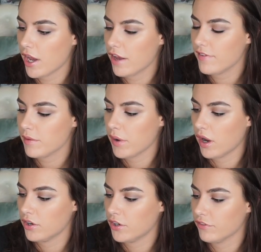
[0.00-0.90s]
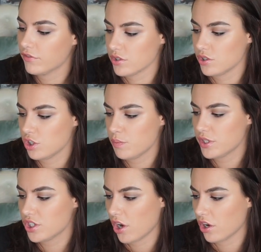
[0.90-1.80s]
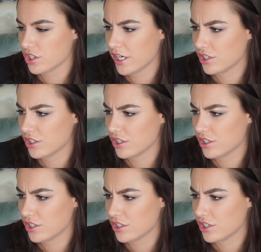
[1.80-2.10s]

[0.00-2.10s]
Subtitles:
perfect partner for supercharged